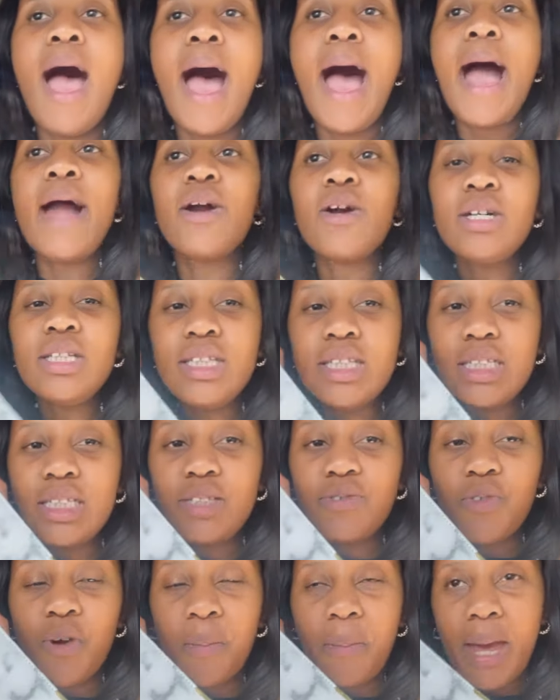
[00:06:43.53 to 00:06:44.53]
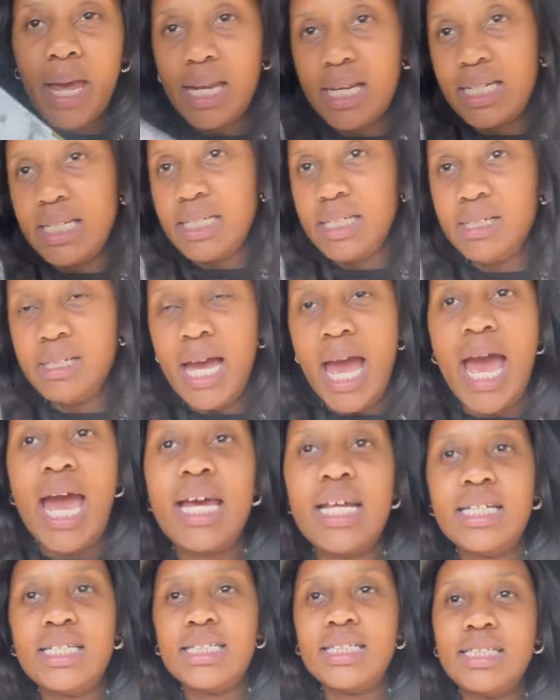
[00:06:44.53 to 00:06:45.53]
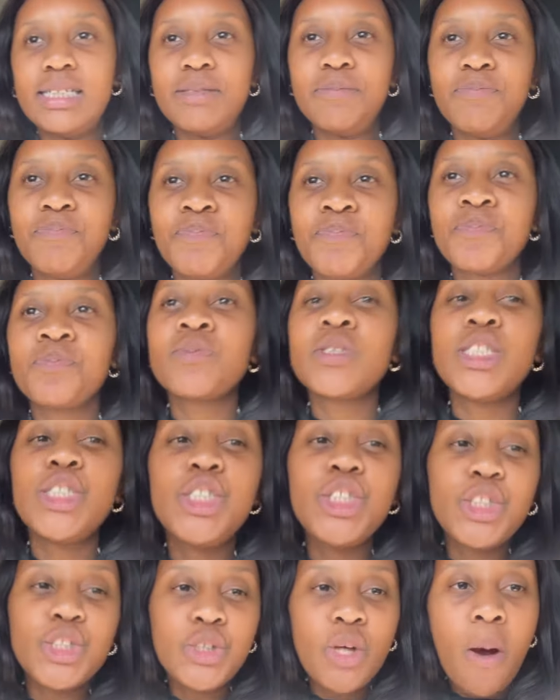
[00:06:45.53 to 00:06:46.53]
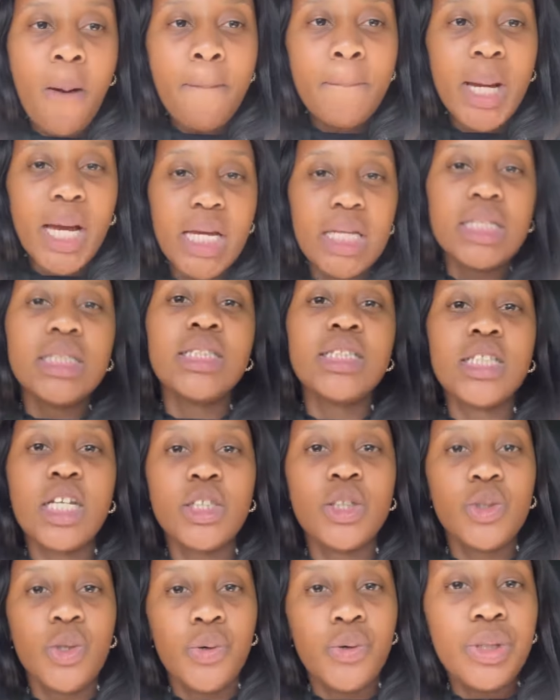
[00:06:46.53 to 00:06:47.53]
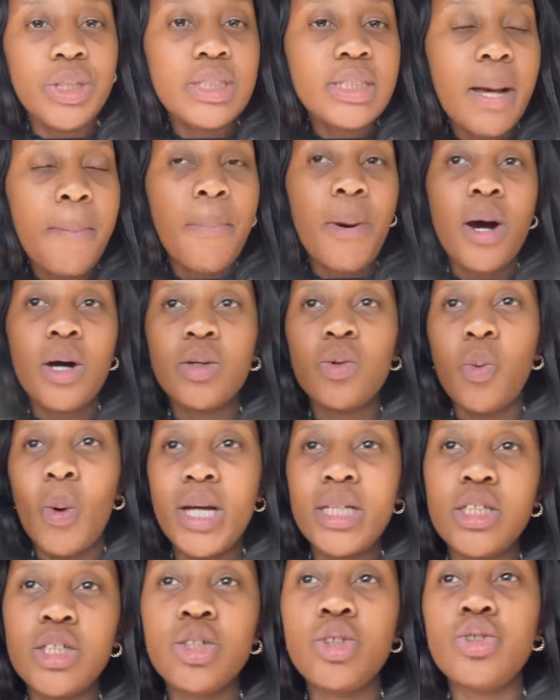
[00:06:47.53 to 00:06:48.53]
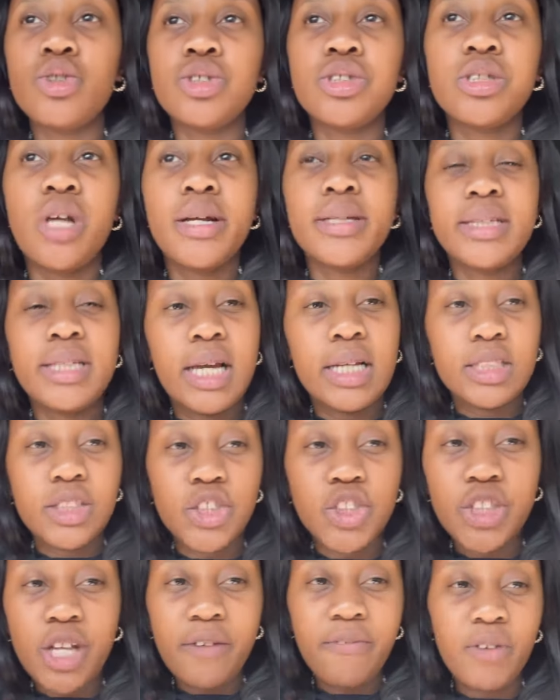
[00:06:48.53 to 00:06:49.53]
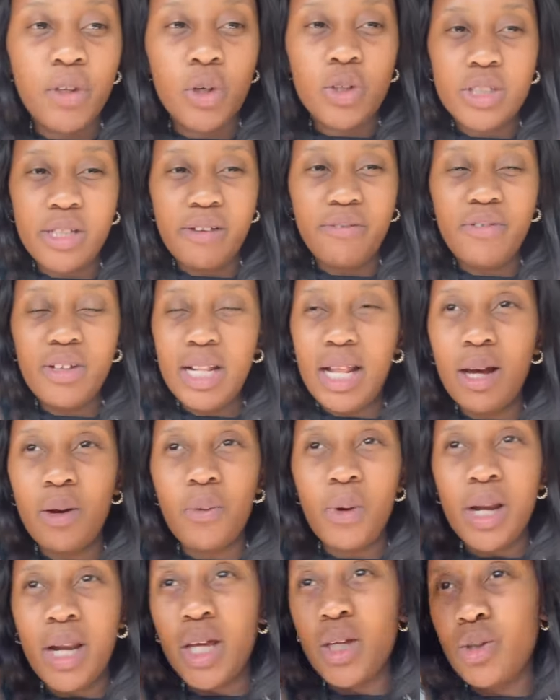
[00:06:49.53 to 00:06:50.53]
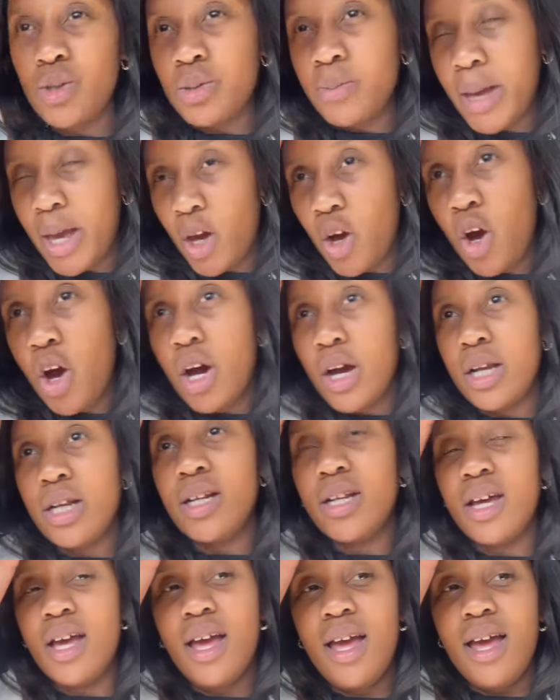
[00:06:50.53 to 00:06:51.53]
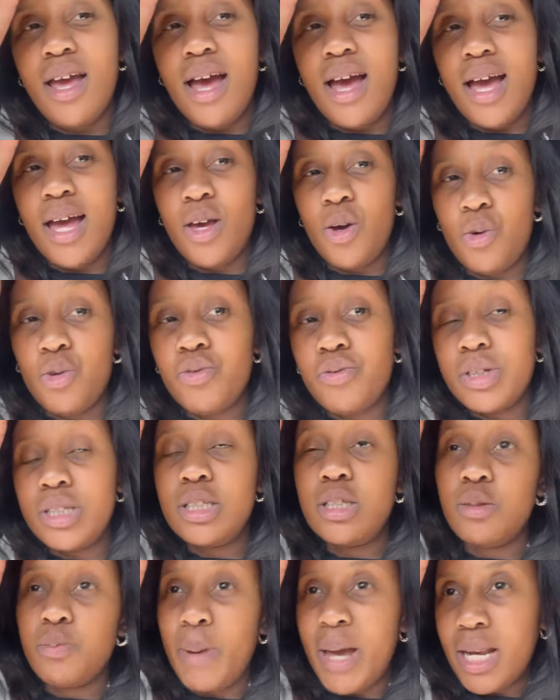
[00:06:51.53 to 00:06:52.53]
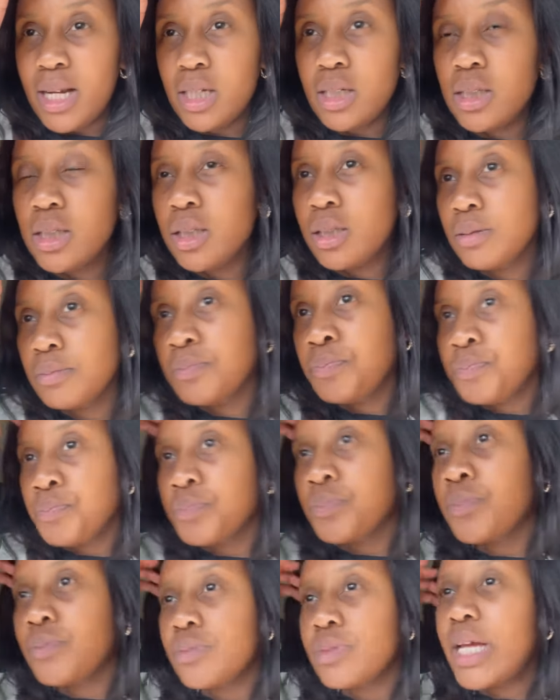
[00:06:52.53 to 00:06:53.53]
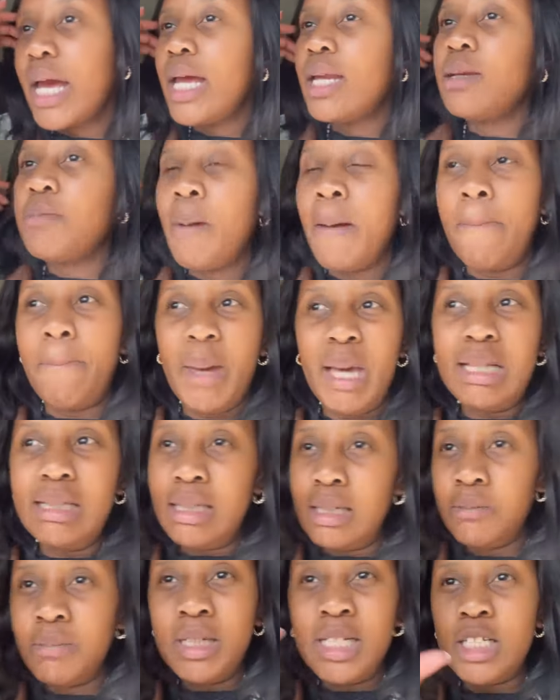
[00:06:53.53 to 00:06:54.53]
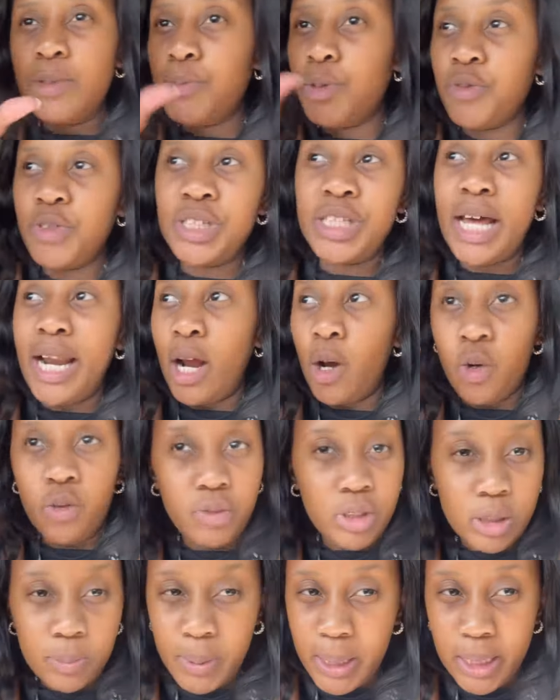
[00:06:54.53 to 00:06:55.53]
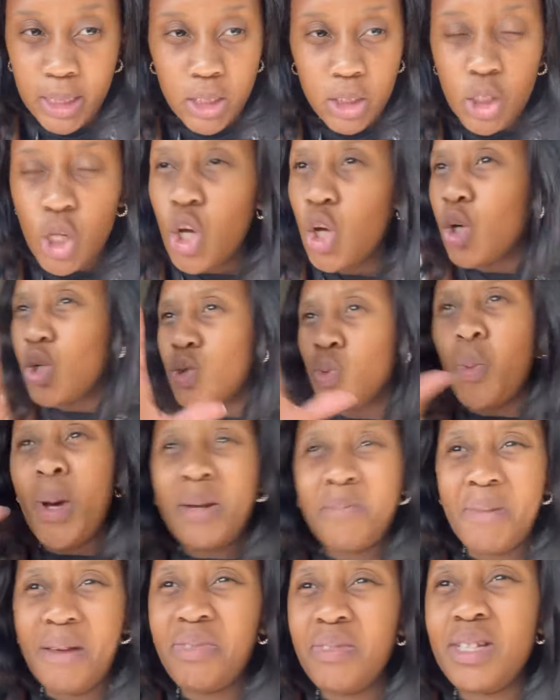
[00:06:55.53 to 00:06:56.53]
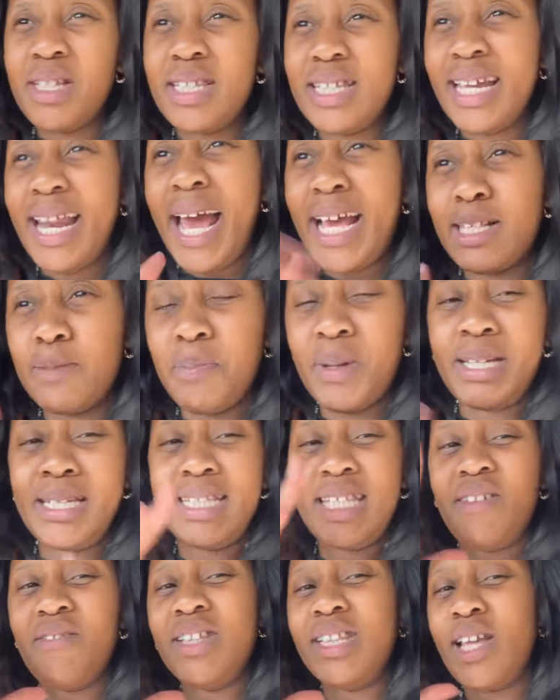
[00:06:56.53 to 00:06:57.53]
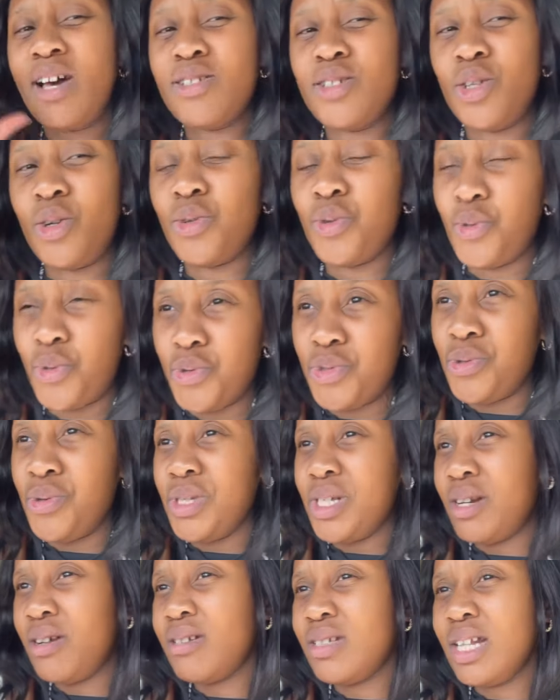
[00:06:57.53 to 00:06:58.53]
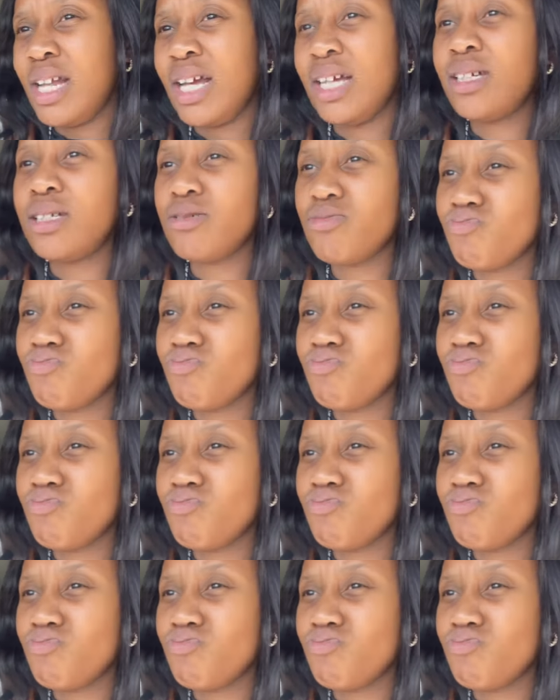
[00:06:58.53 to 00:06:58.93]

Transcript: I got this from Andy, and she saw my Insta stories about wanting to start cash stuffing, because I feel like when I use my card, I overspend, and my bank statement has proven that I overspend, because 1 month it said I spent 7,000 on groceries, and I was like,